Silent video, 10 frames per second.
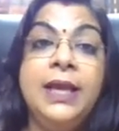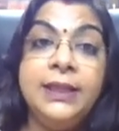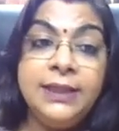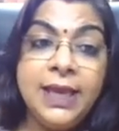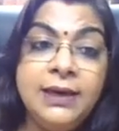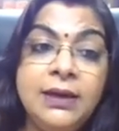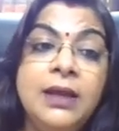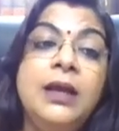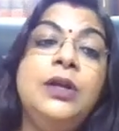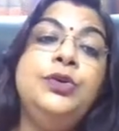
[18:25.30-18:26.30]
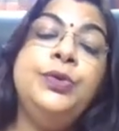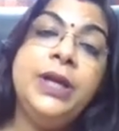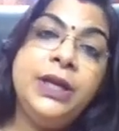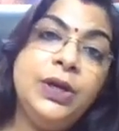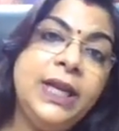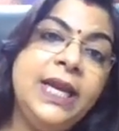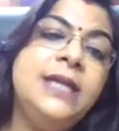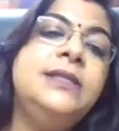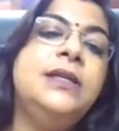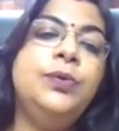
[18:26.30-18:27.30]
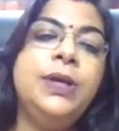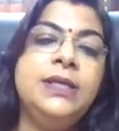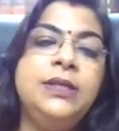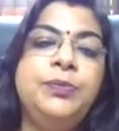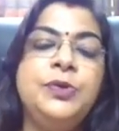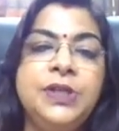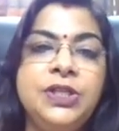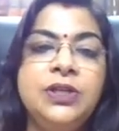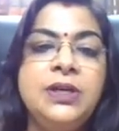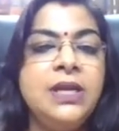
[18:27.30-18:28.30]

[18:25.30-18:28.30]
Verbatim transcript: Then to regulate surrogacy procedure